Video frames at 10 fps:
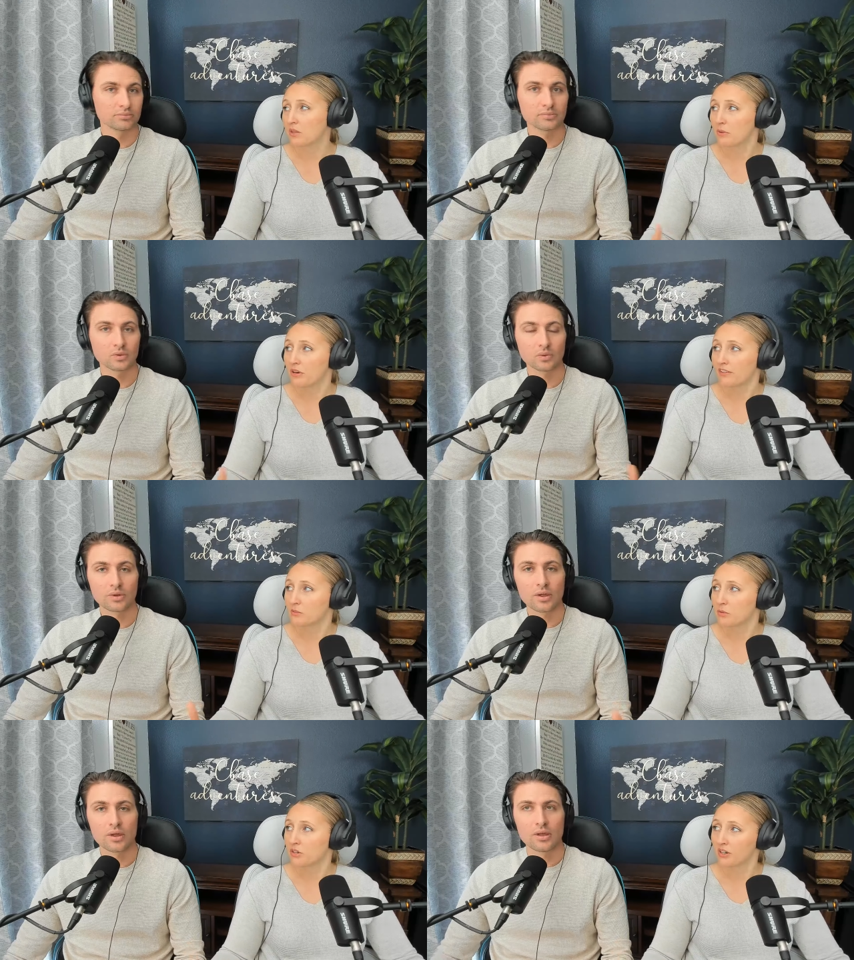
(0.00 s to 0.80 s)

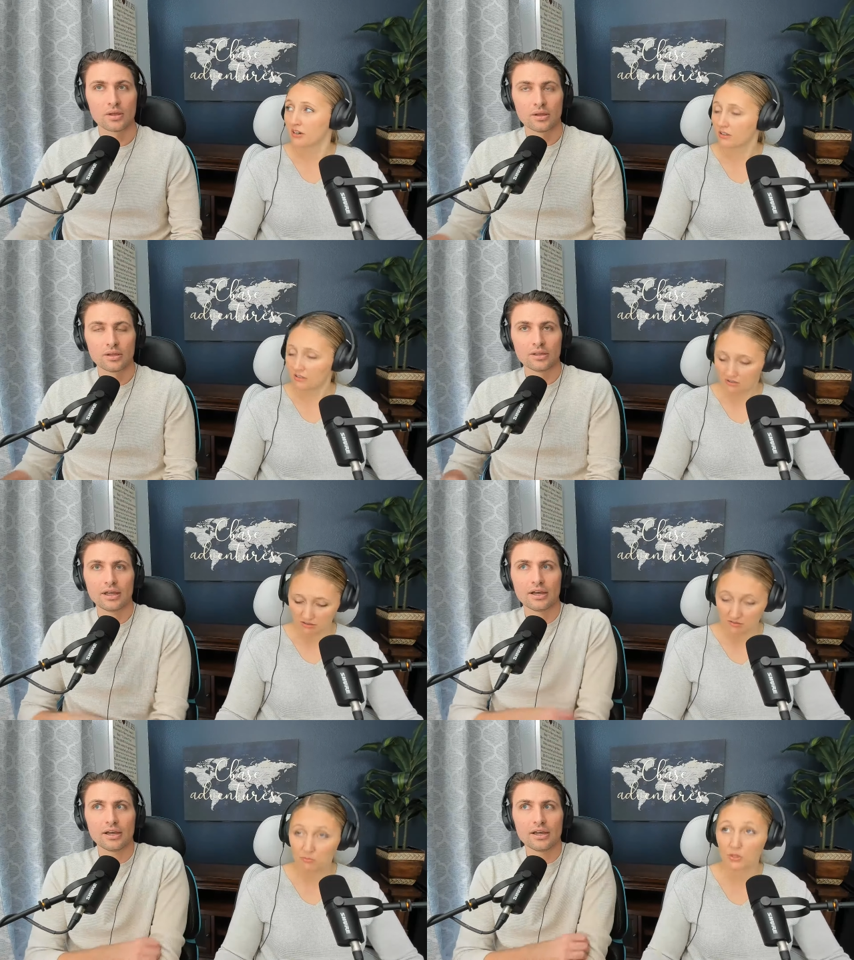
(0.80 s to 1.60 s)
Speaker 1: perfect murder.
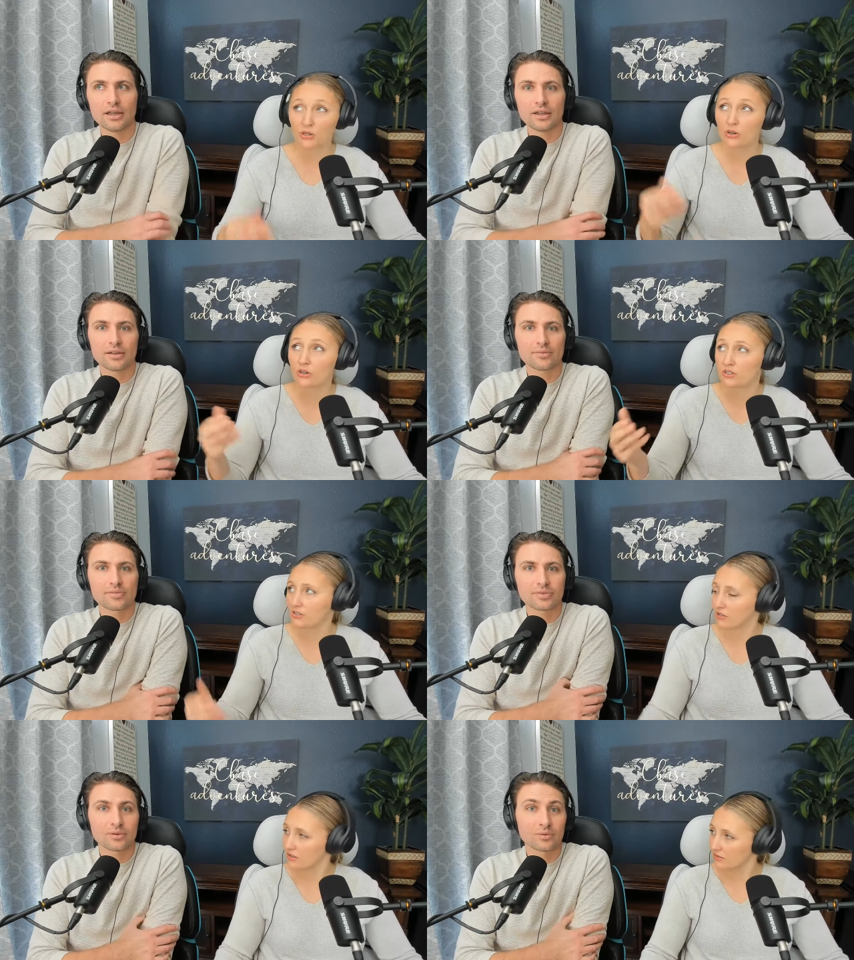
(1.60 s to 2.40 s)
Speaker 2: Yeah.
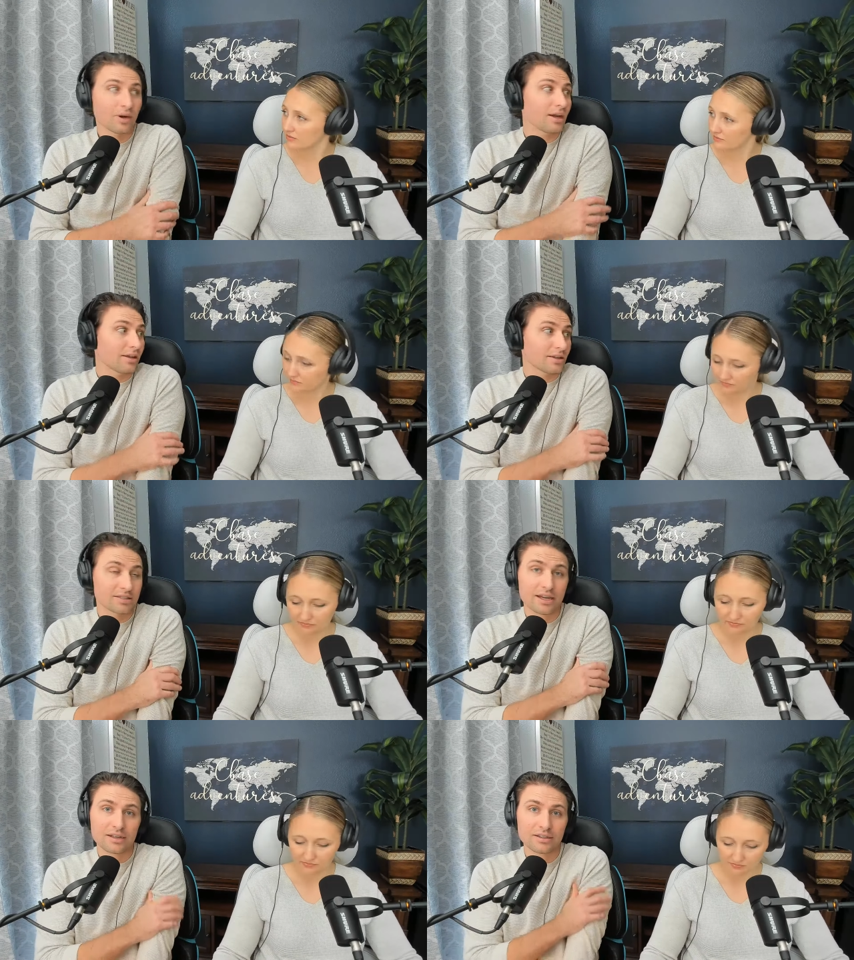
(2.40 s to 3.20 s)
Speaker 1: Murders.
Speaker 2: Right,
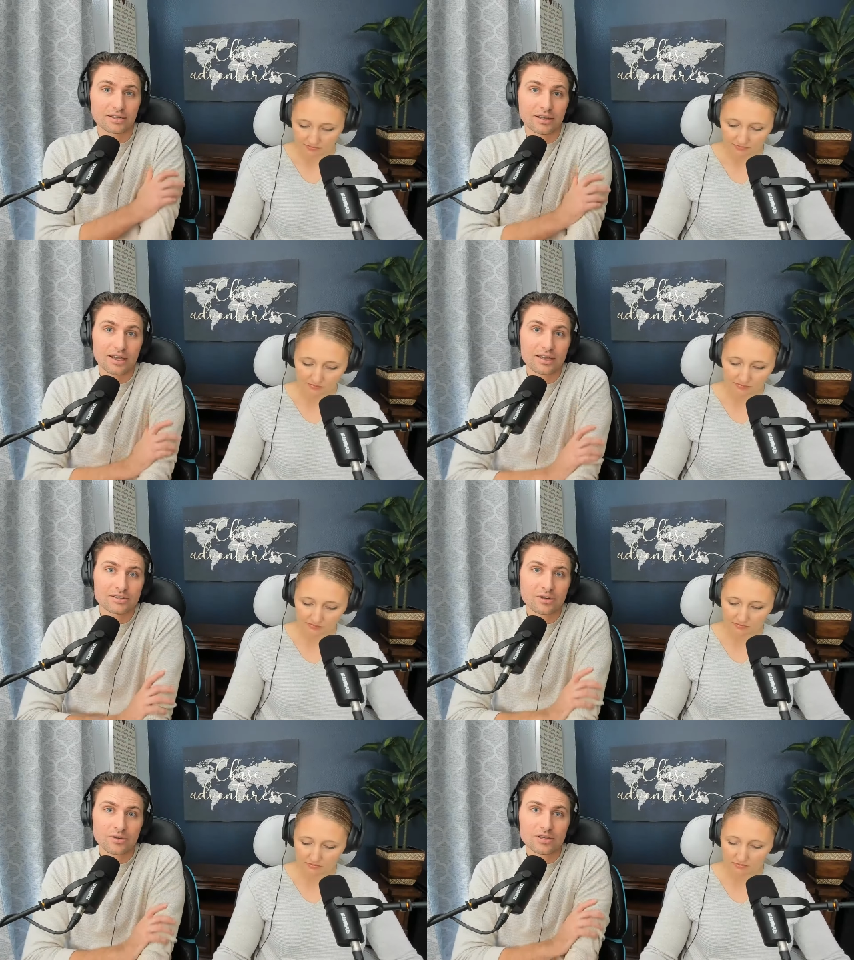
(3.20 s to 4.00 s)
exactly.
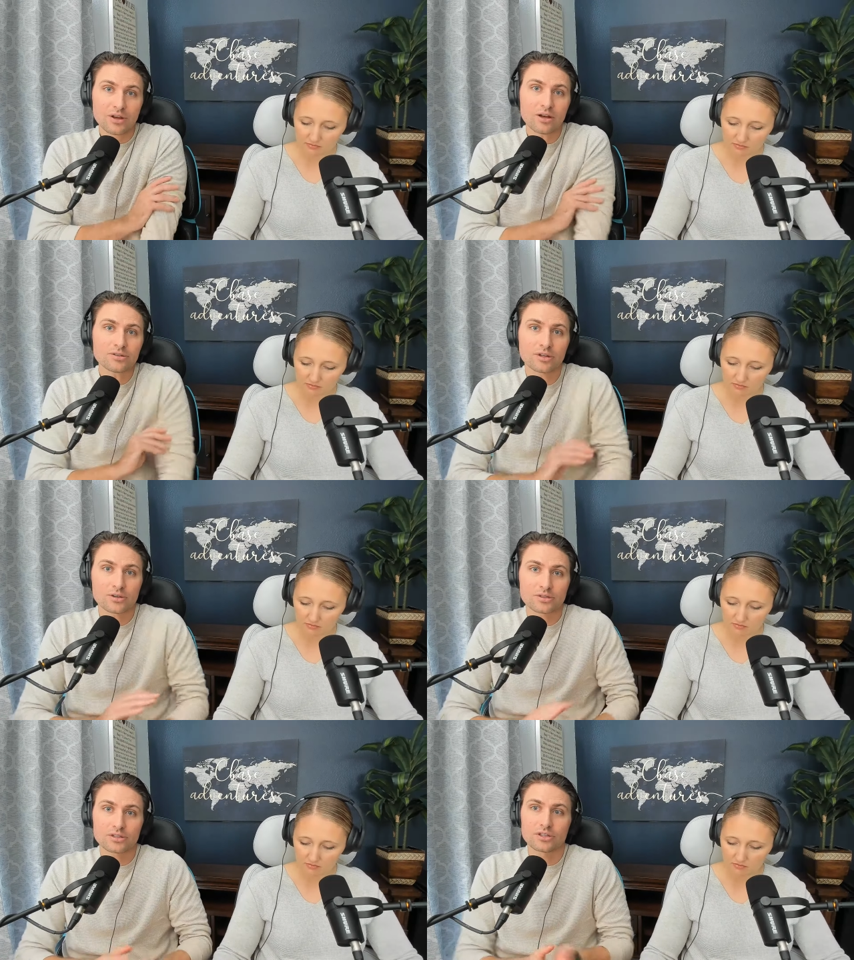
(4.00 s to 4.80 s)
And so this also
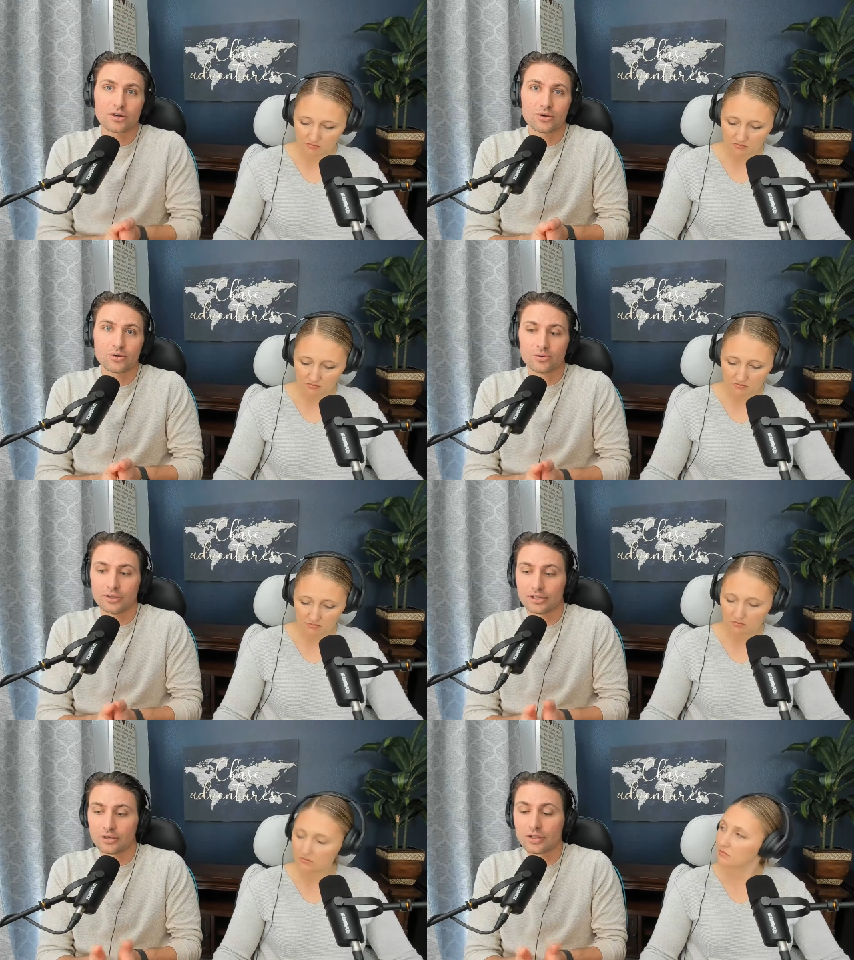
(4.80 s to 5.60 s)
goes to show
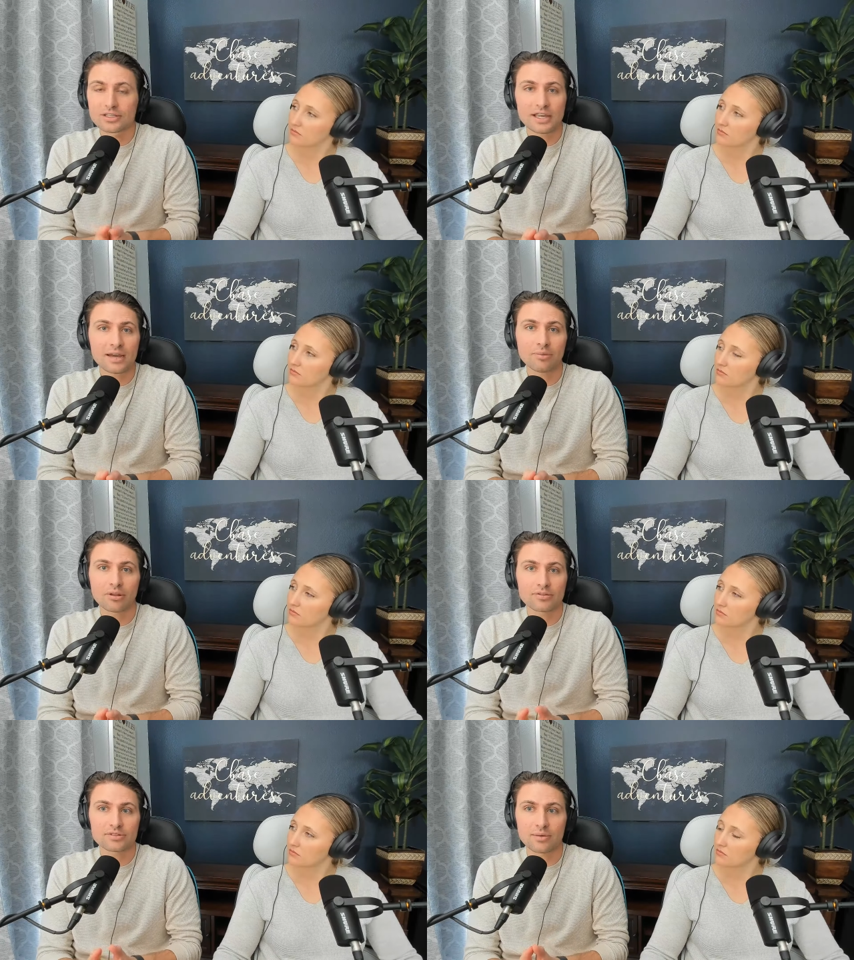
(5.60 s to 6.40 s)
a good
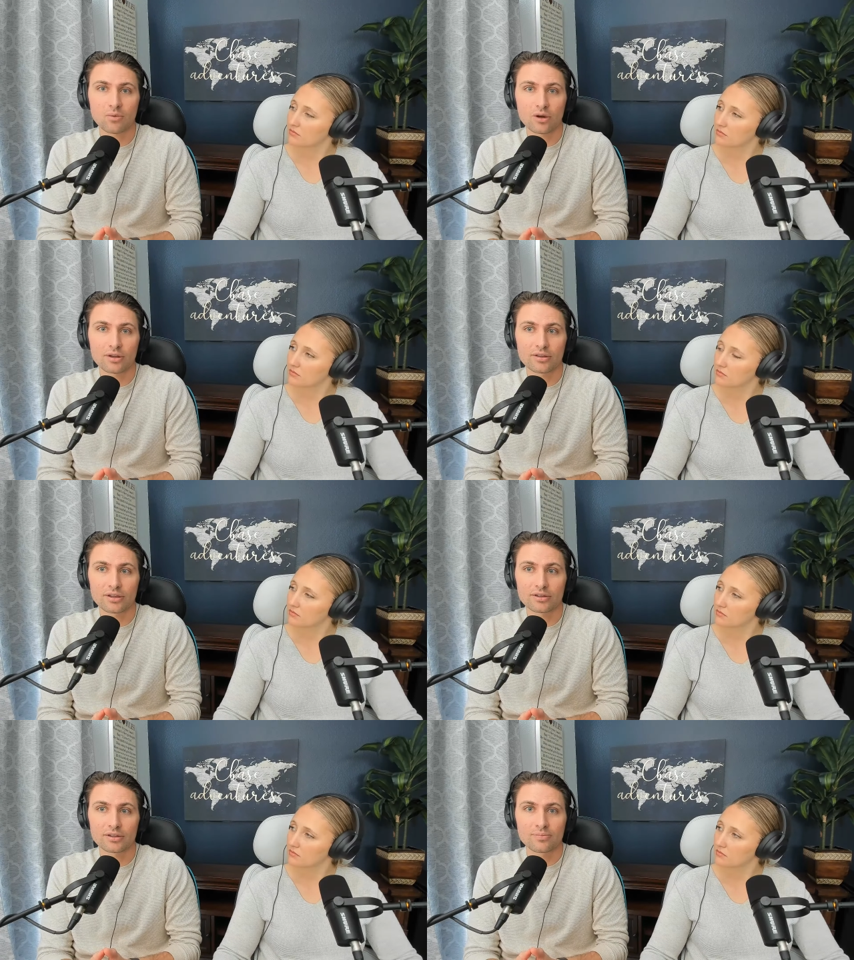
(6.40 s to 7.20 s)
example of someone
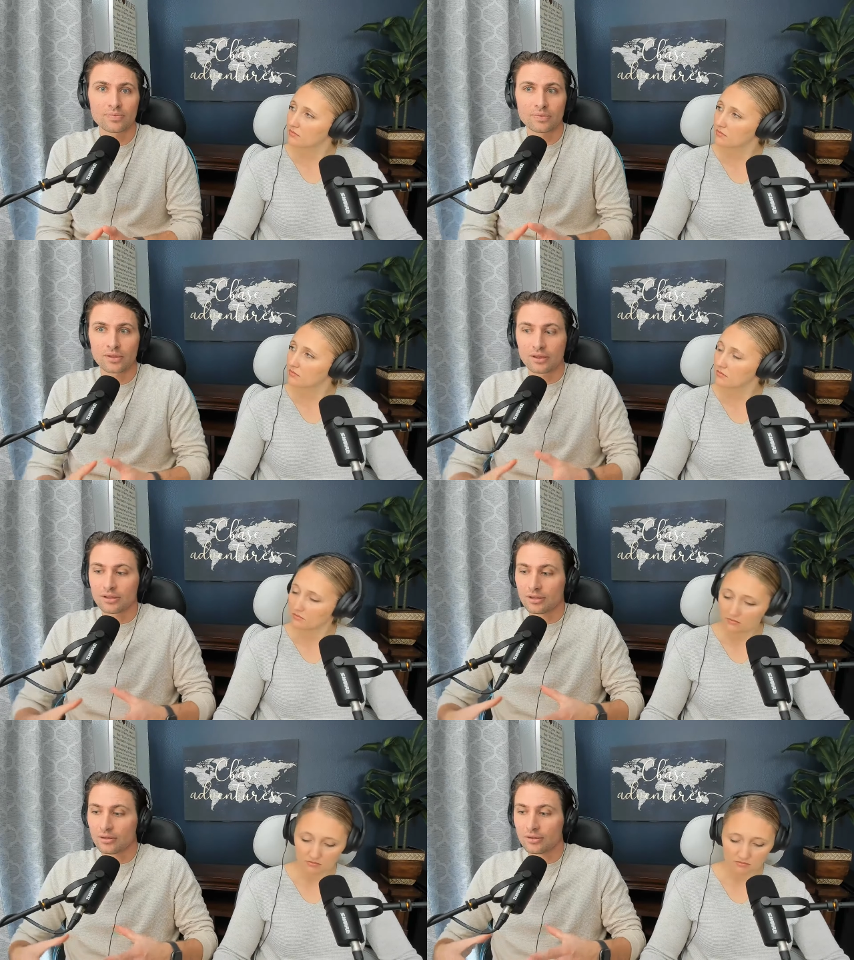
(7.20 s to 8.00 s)
that
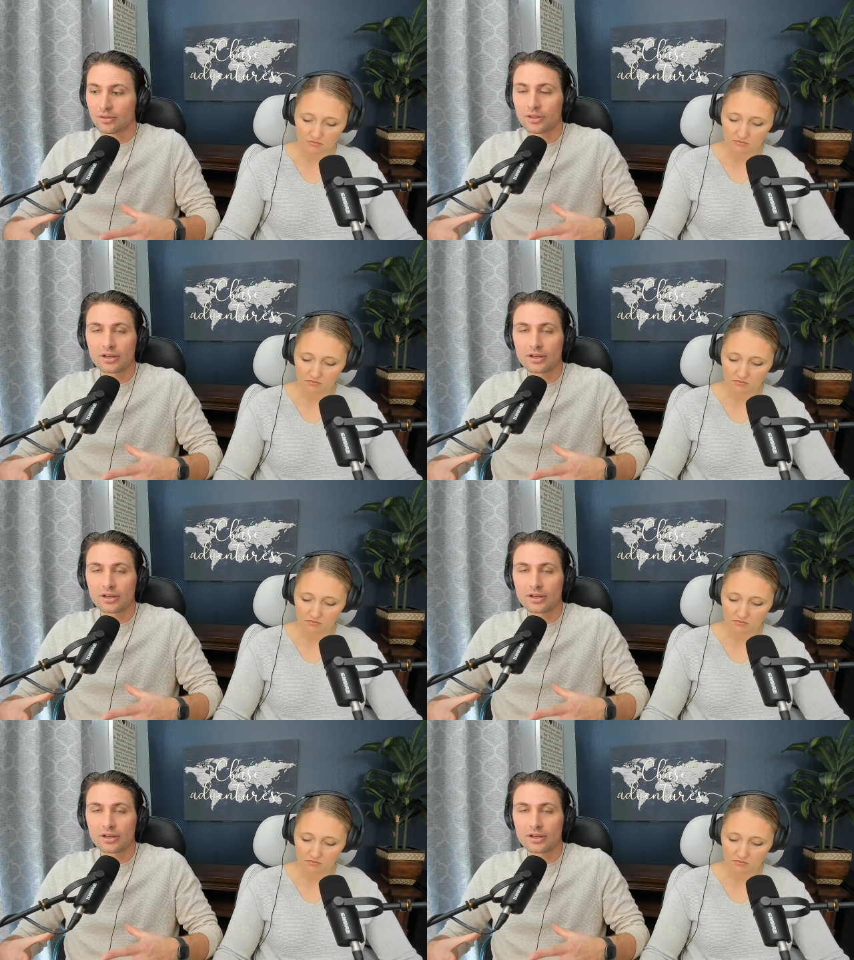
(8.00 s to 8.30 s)
the